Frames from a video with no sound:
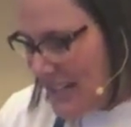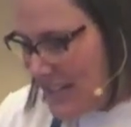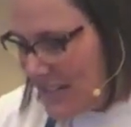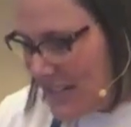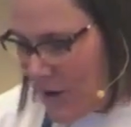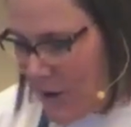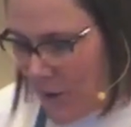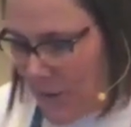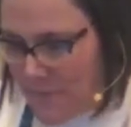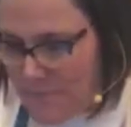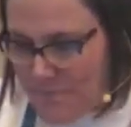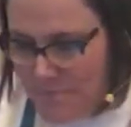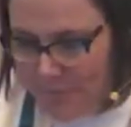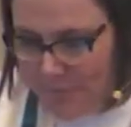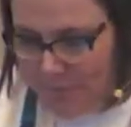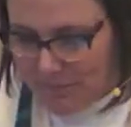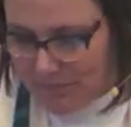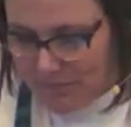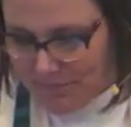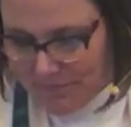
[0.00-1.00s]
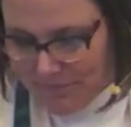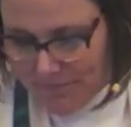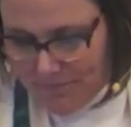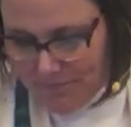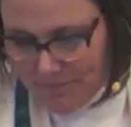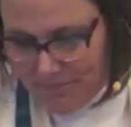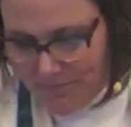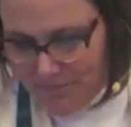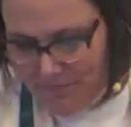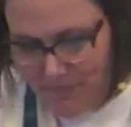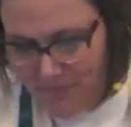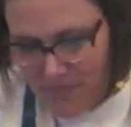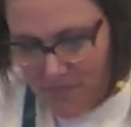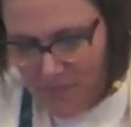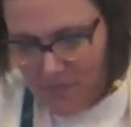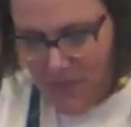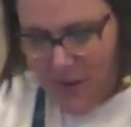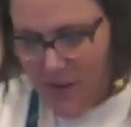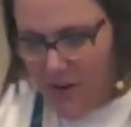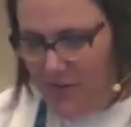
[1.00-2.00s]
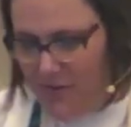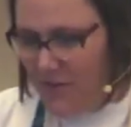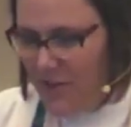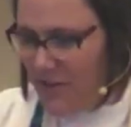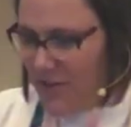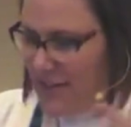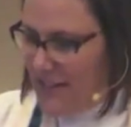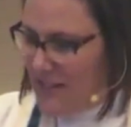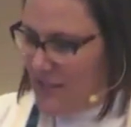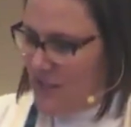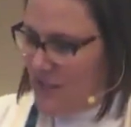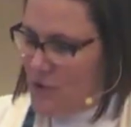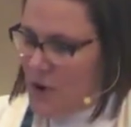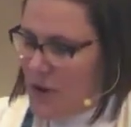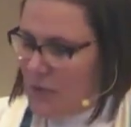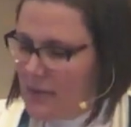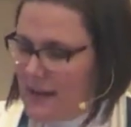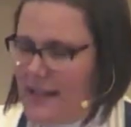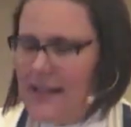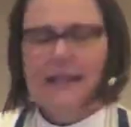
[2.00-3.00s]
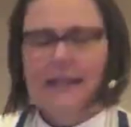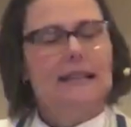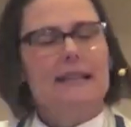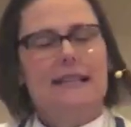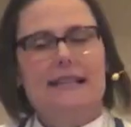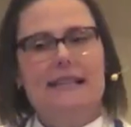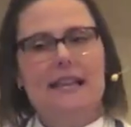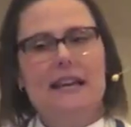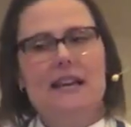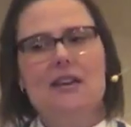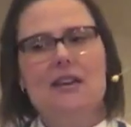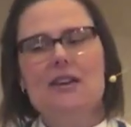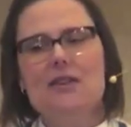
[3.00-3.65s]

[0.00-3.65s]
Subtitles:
So, over these 4 weeks,